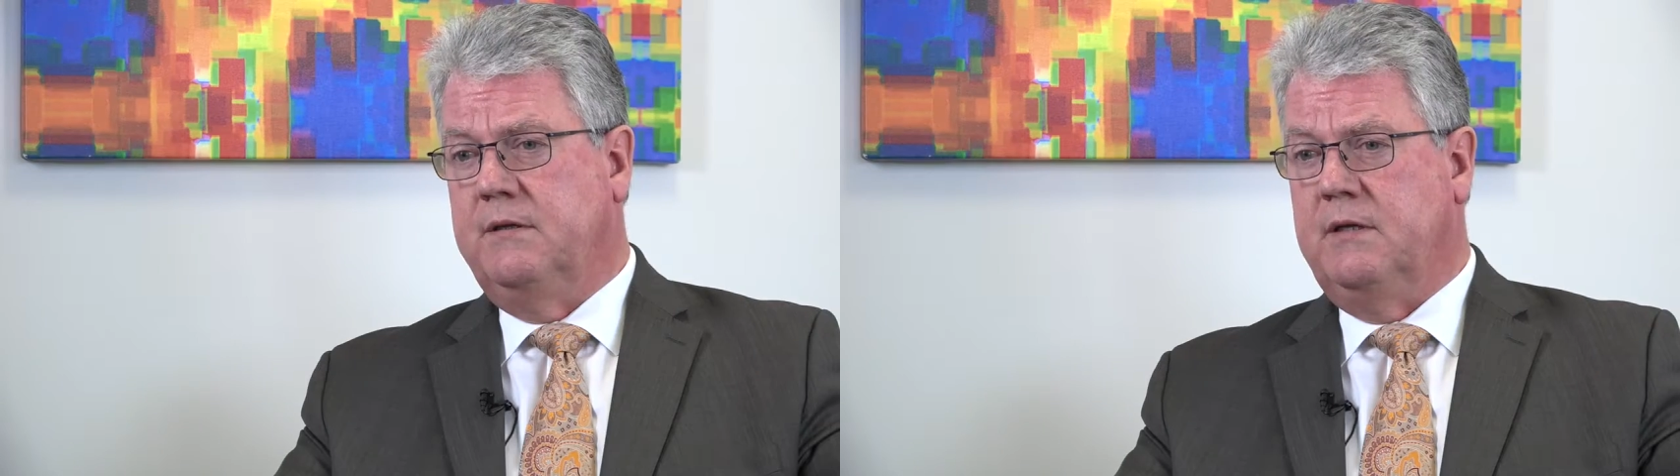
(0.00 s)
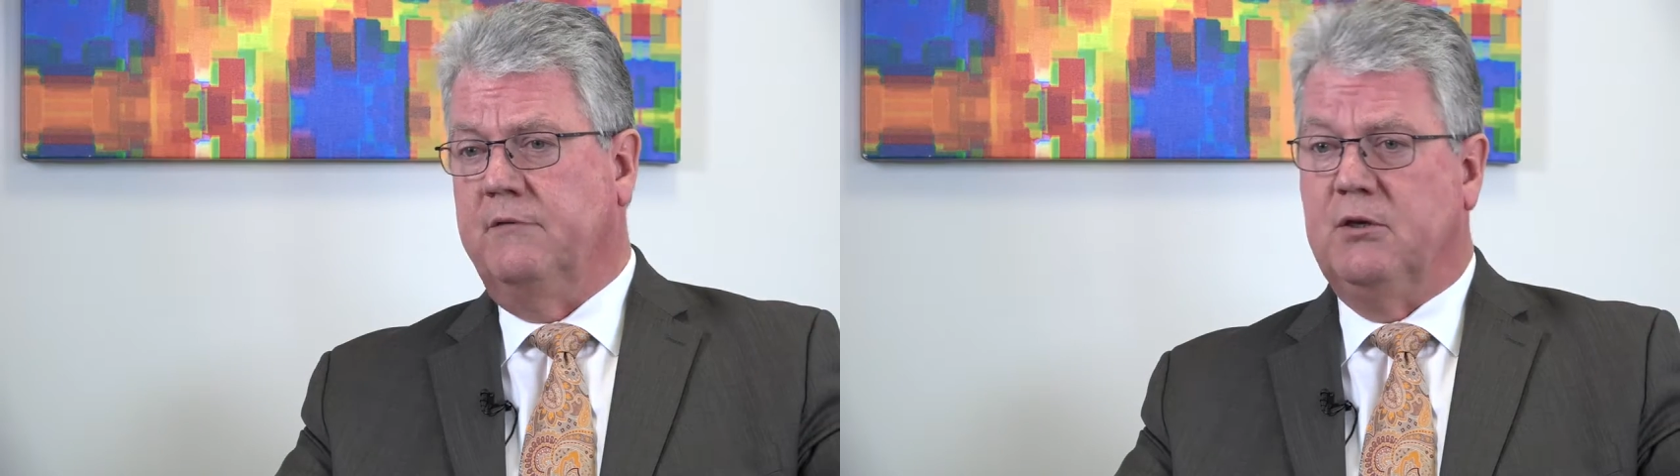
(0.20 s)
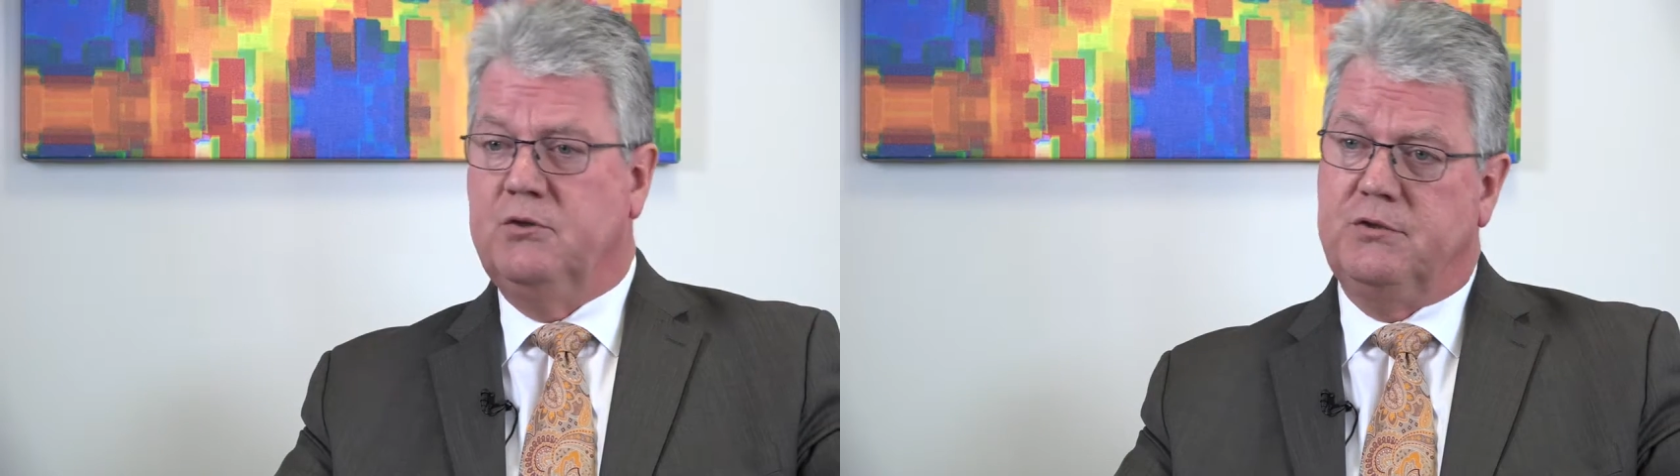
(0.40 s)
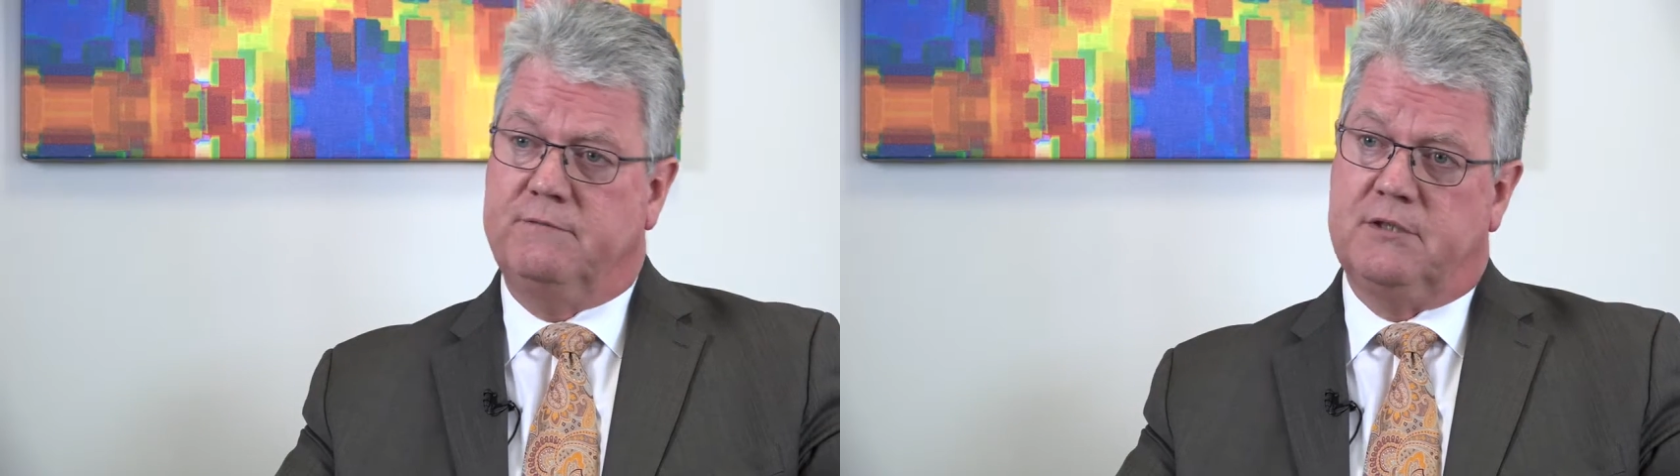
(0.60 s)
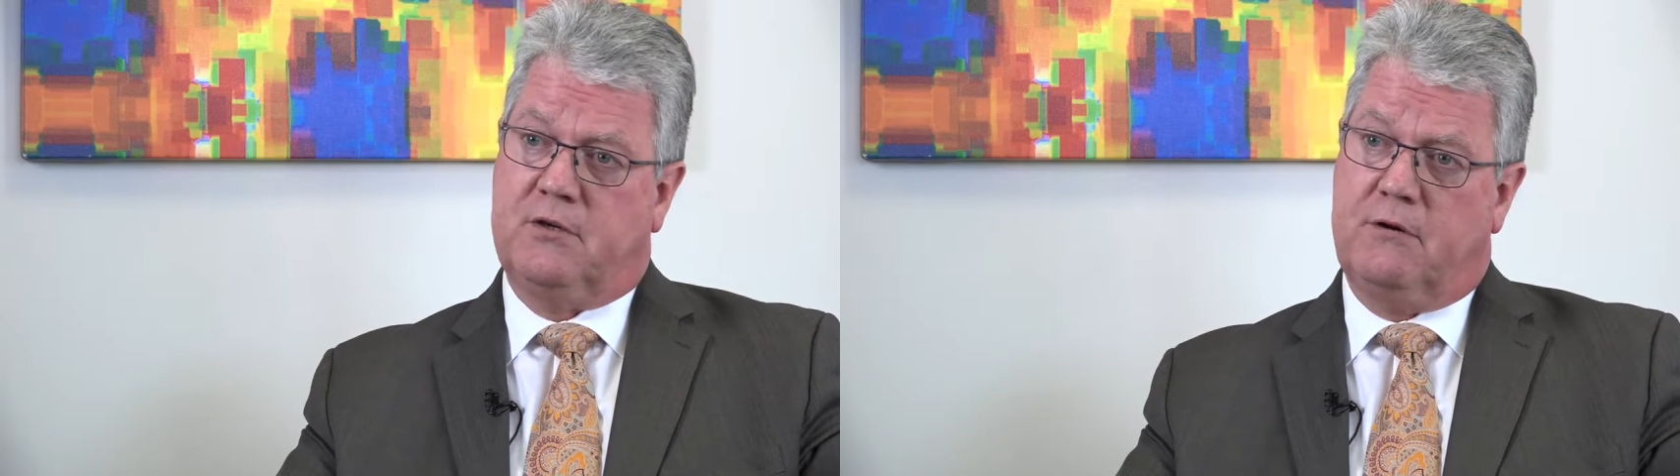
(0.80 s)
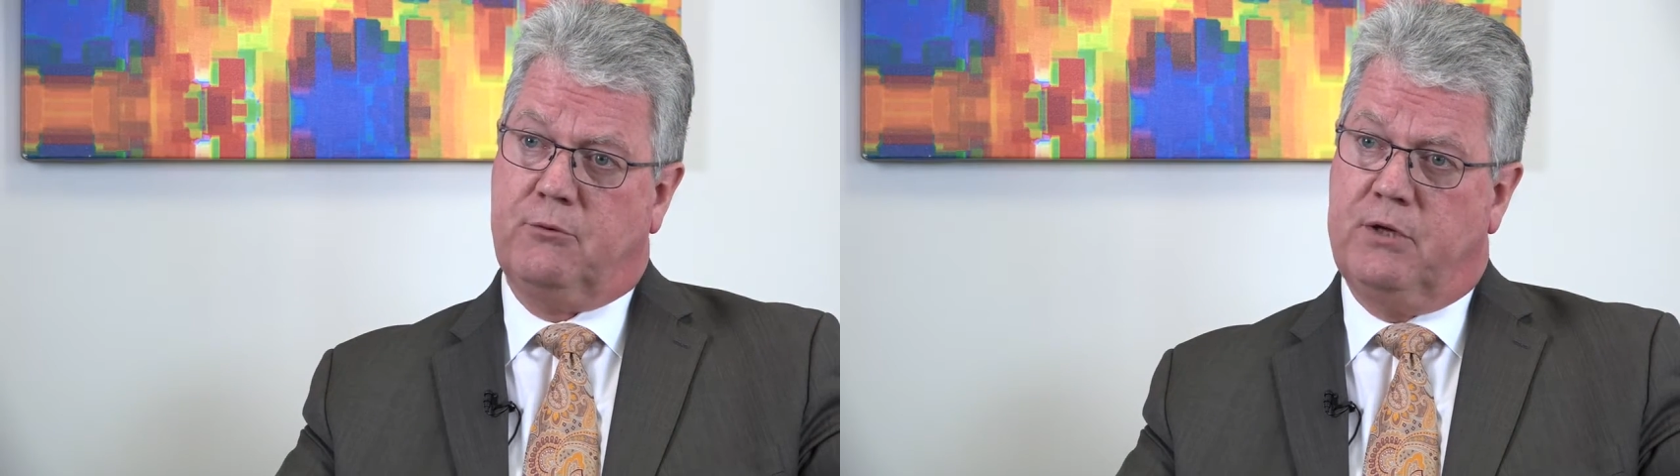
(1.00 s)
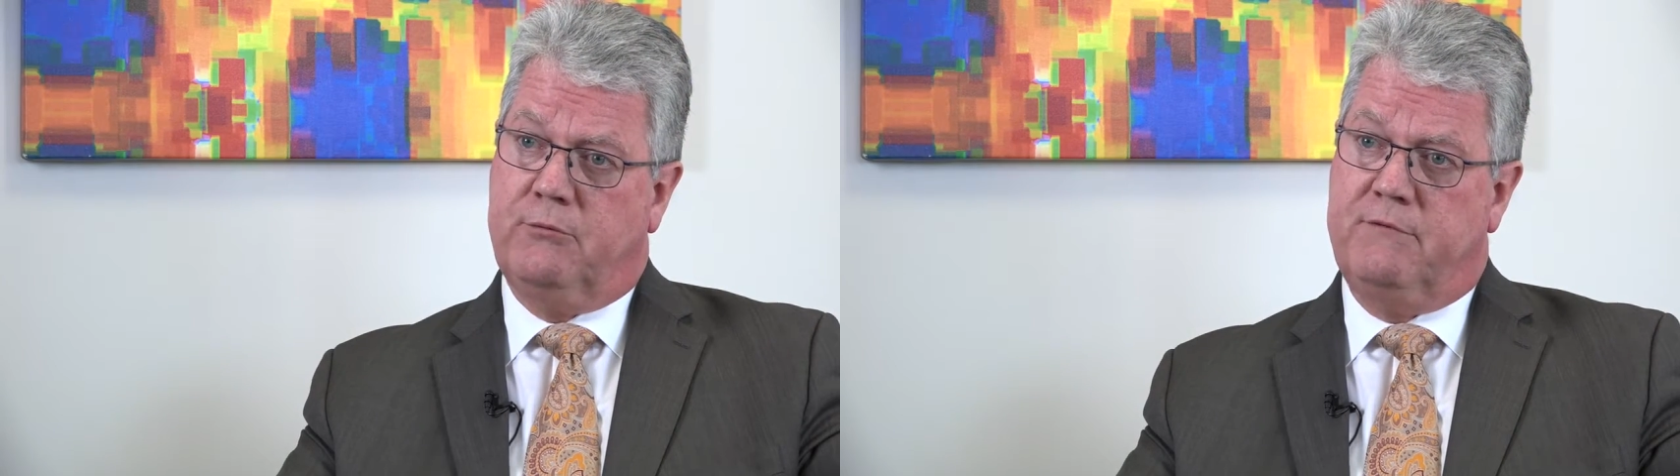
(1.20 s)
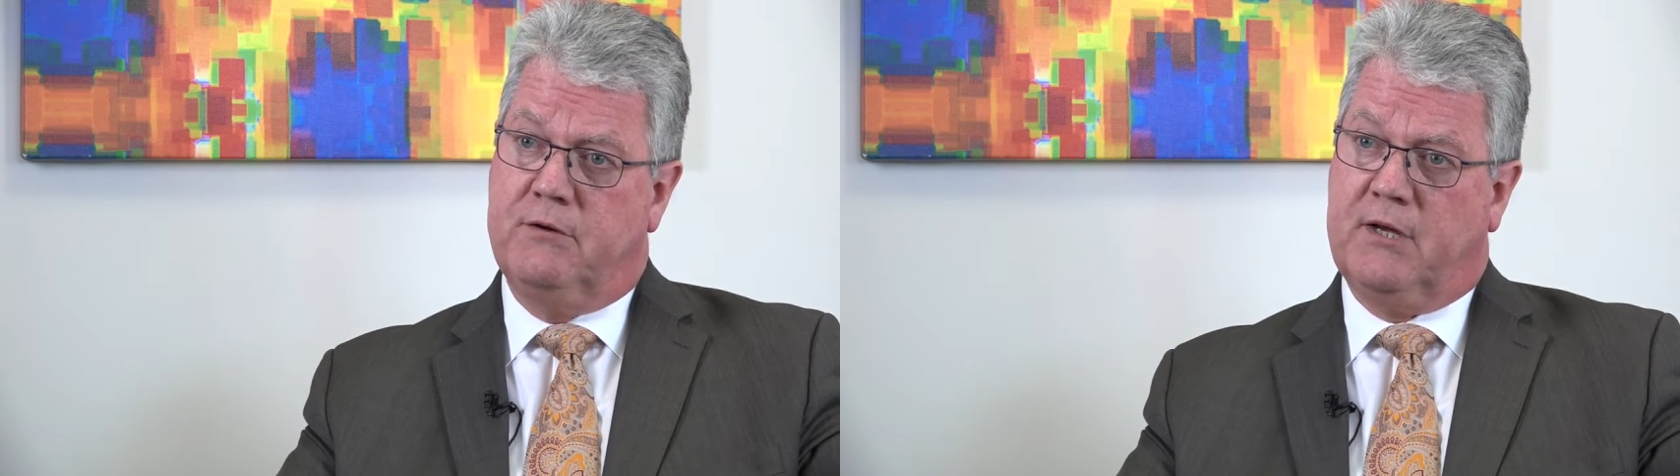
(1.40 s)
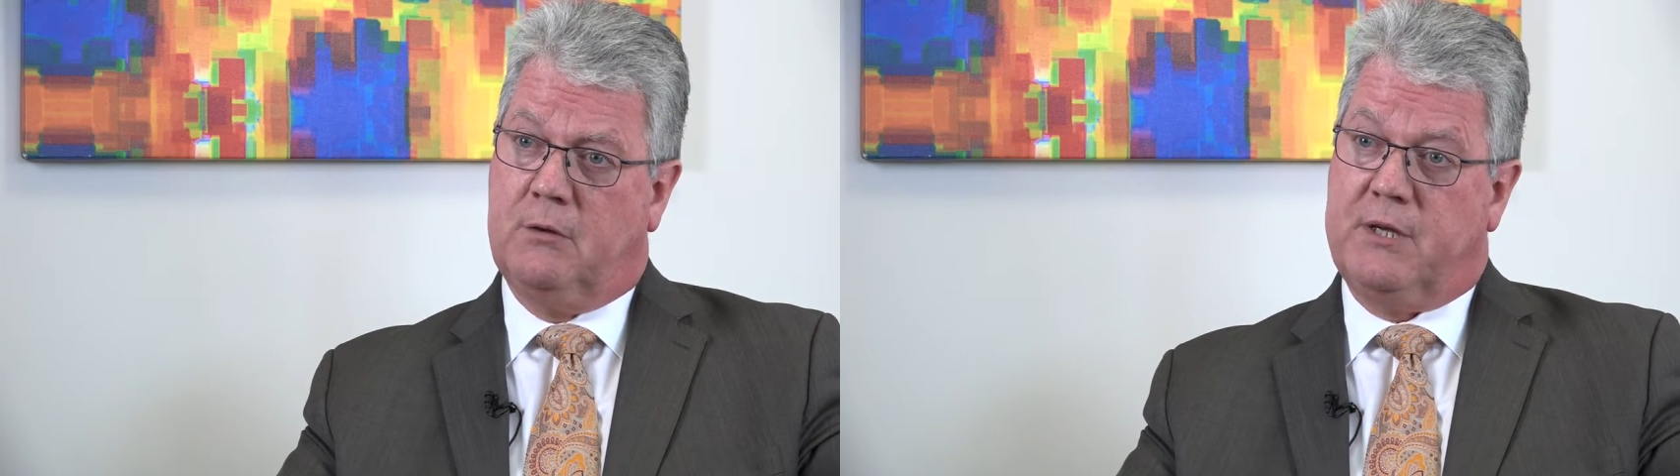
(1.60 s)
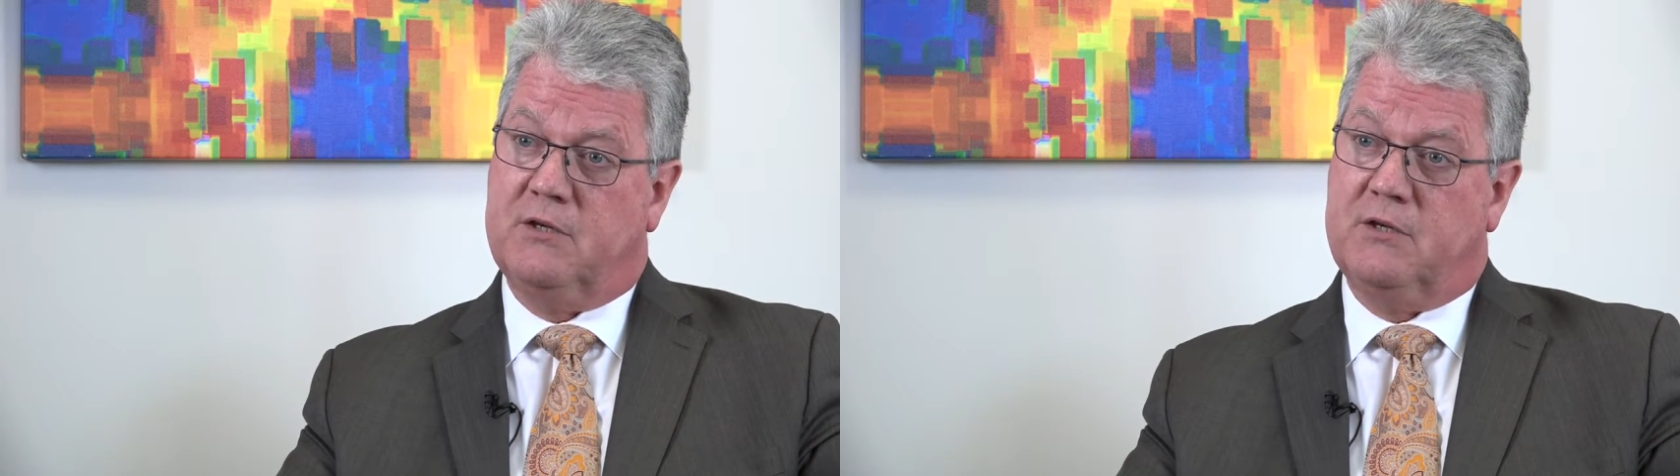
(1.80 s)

The evolution of the software that we've developed